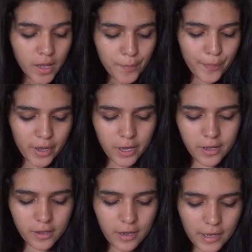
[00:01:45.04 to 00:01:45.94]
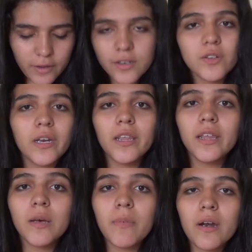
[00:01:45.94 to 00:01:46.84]
but I couldn't do
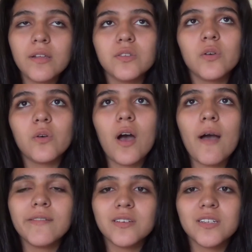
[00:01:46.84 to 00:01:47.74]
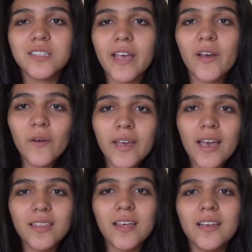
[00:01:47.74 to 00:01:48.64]
anything about it. So I was just like,
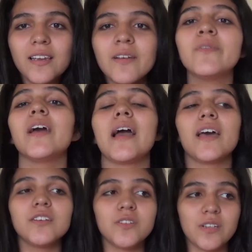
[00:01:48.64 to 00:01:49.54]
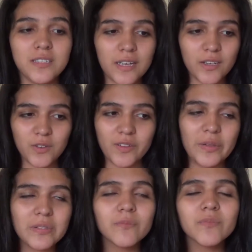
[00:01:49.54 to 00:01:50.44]
okay, then I gotta do this. I can do this.